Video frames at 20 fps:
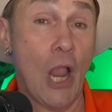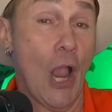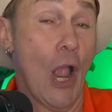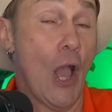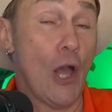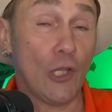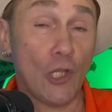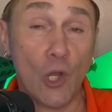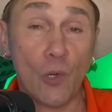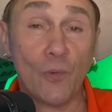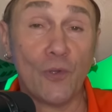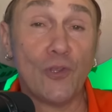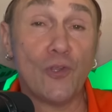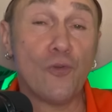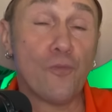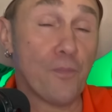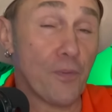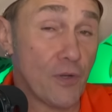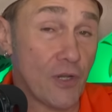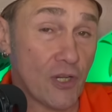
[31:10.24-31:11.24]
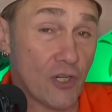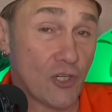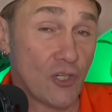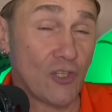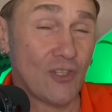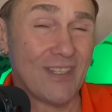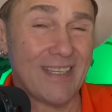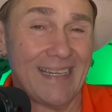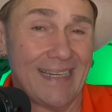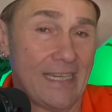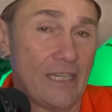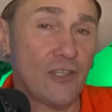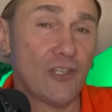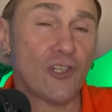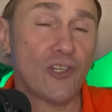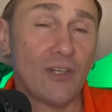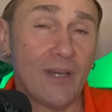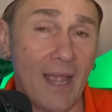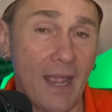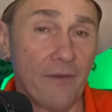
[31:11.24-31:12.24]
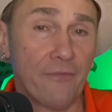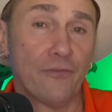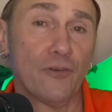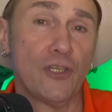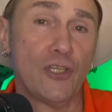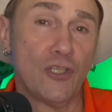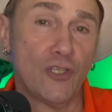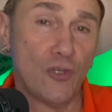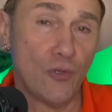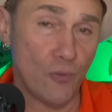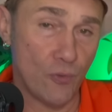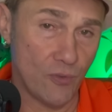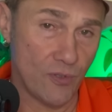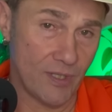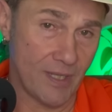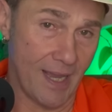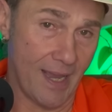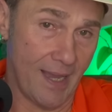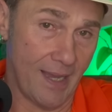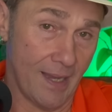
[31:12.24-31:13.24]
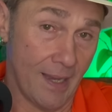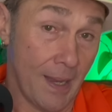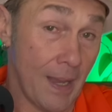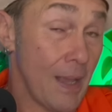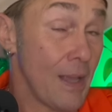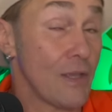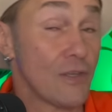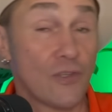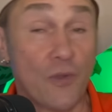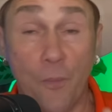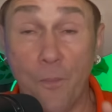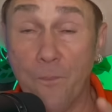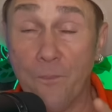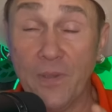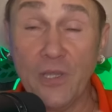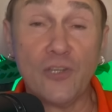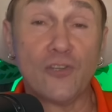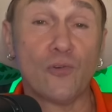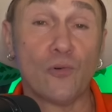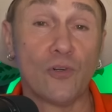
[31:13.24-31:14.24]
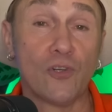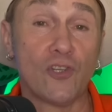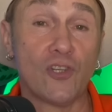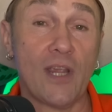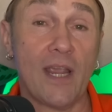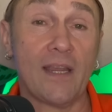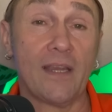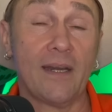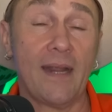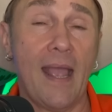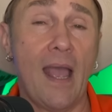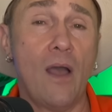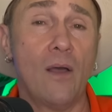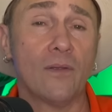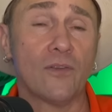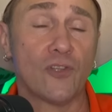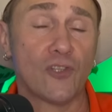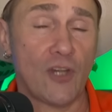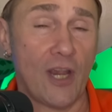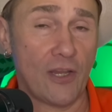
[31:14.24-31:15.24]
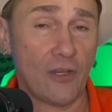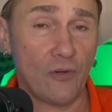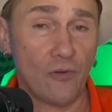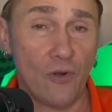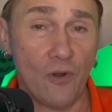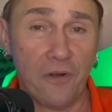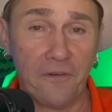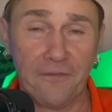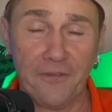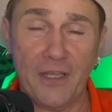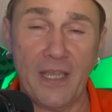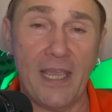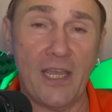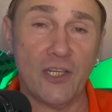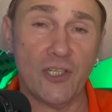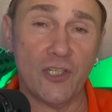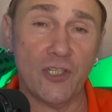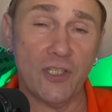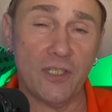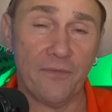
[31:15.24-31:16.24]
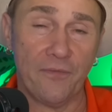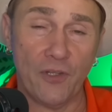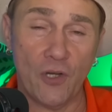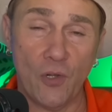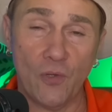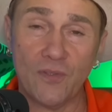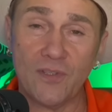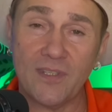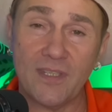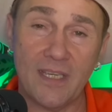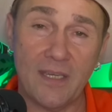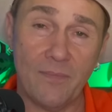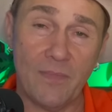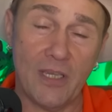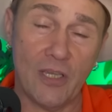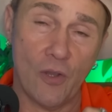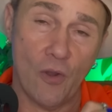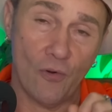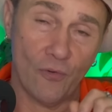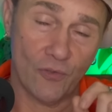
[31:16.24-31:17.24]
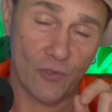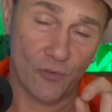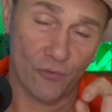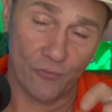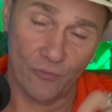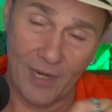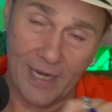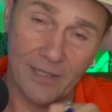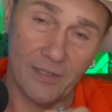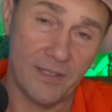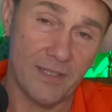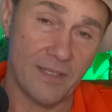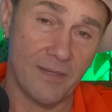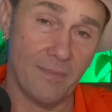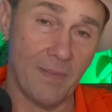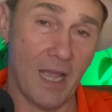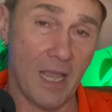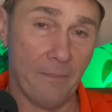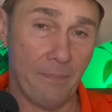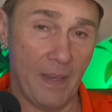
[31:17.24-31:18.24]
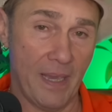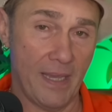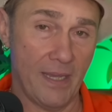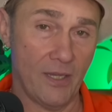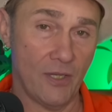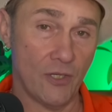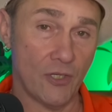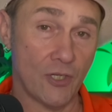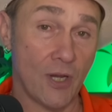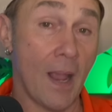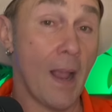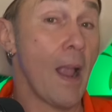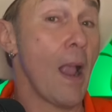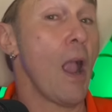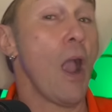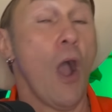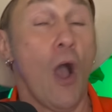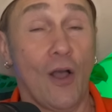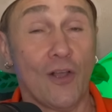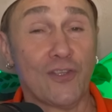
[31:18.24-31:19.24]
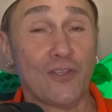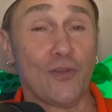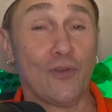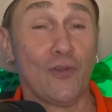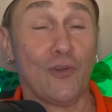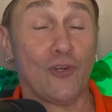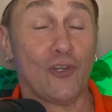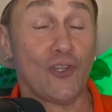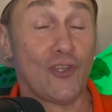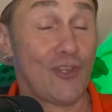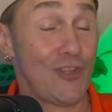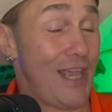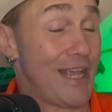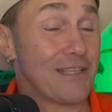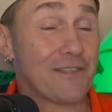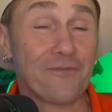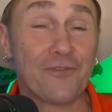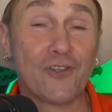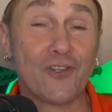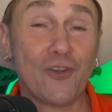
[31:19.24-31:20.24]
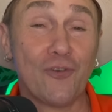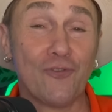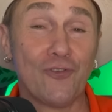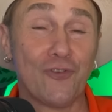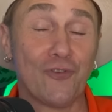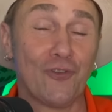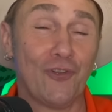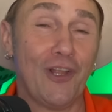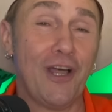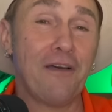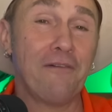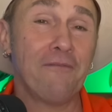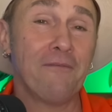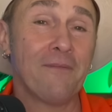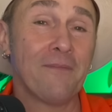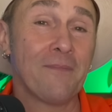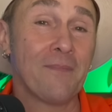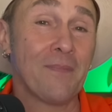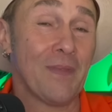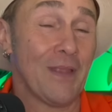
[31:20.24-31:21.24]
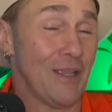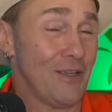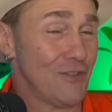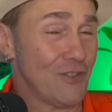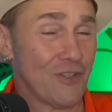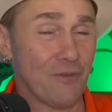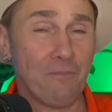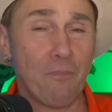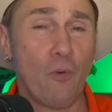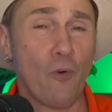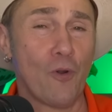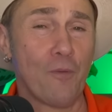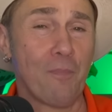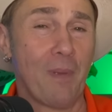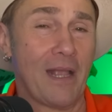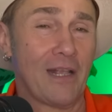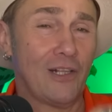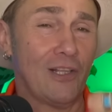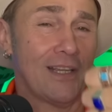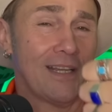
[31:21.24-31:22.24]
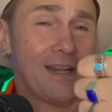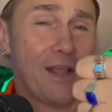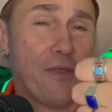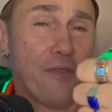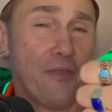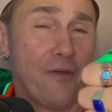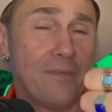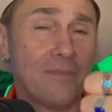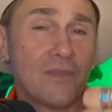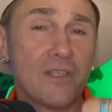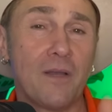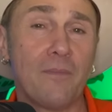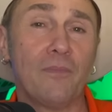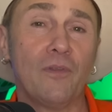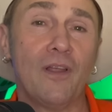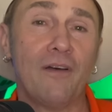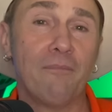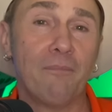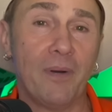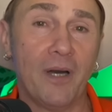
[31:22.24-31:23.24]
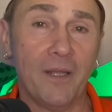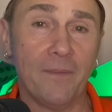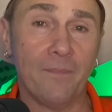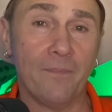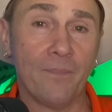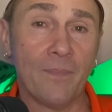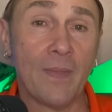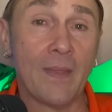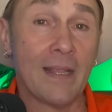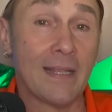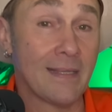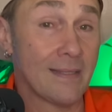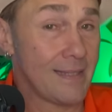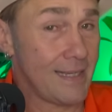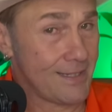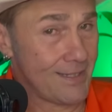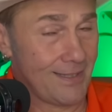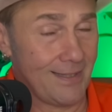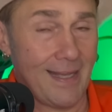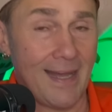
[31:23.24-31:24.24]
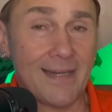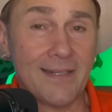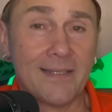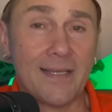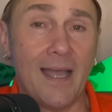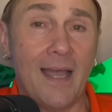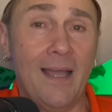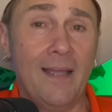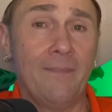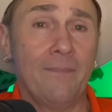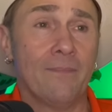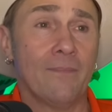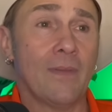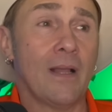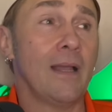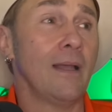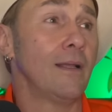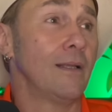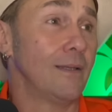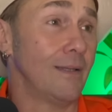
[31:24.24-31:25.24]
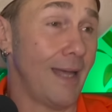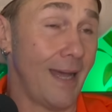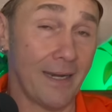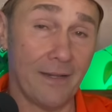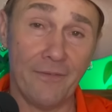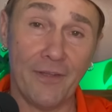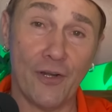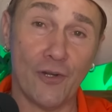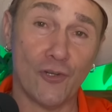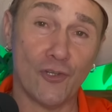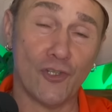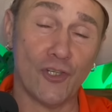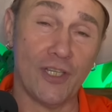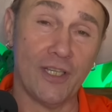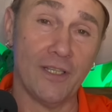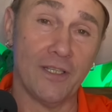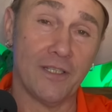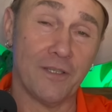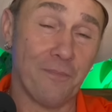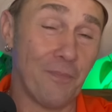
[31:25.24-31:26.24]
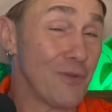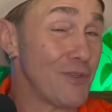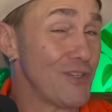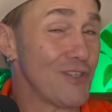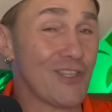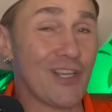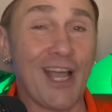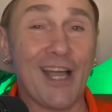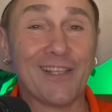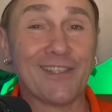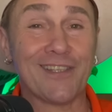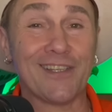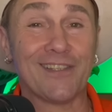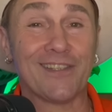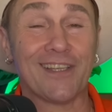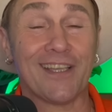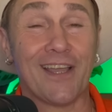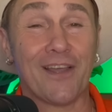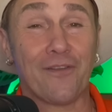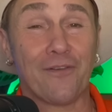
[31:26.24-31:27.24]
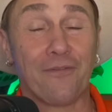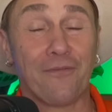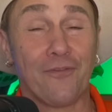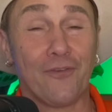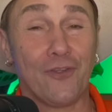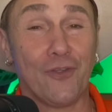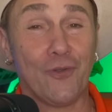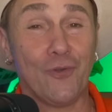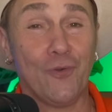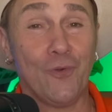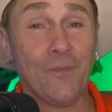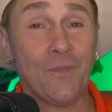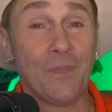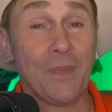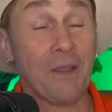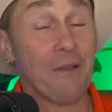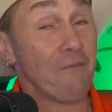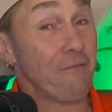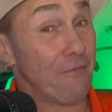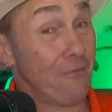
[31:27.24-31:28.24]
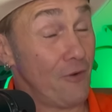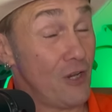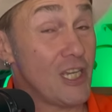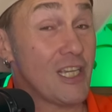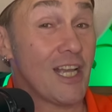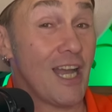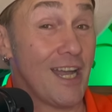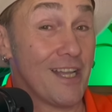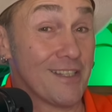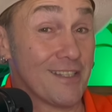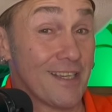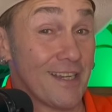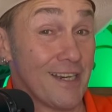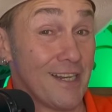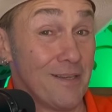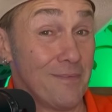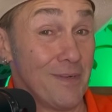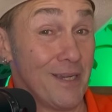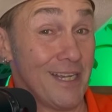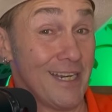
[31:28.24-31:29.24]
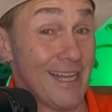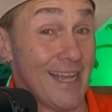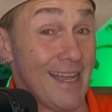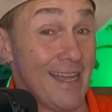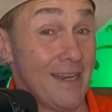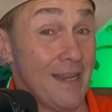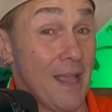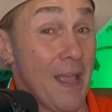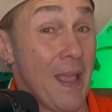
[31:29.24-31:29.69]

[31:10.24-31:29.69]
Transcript: along with new predictions each and every Tuesday. So be sure to check it out. Check your notifications. If you don't see me, go directly to my page. Also, thanks for showing your love and support by clicking that thumbs up love button. It takes a lot of time, a lot of energy to put this content together for you. Free content, I might add.